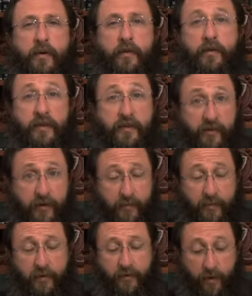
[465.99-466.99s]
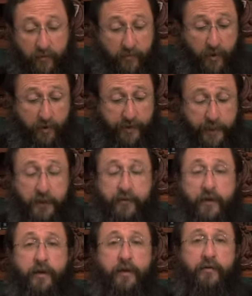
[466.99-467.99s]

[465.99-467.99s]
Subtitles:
this very month of Mar Cheshvan.